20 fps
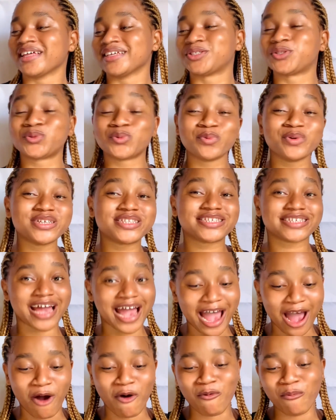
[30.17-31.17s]
sweet
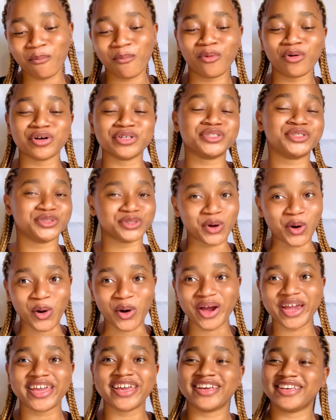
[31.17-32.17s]
almond
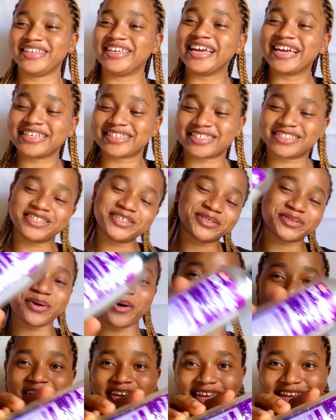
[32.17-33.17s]
oil. Yes, this
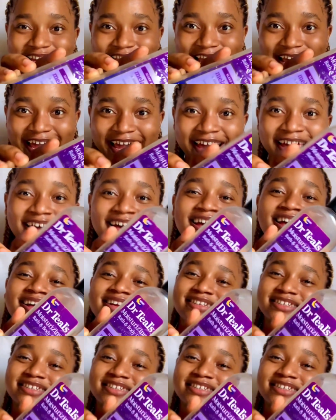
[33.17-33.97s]
oil here.